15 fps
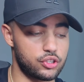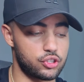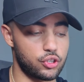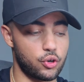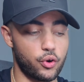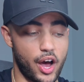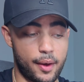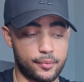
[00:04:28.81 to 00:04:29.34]

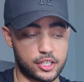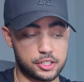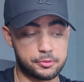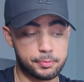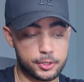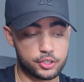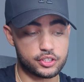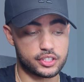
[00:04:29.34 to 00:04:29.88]
So I'm
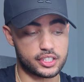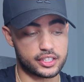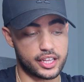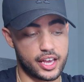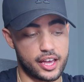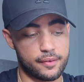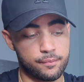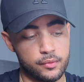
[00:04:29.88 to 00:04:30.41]
experiencing
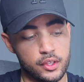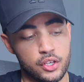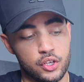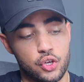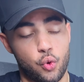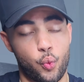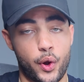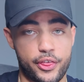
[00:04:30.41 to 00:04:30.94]
that
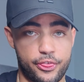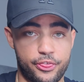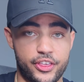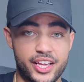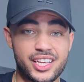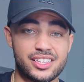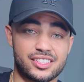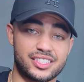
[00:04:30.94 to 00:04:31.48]
with
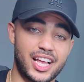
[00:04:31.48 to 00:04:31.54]
these.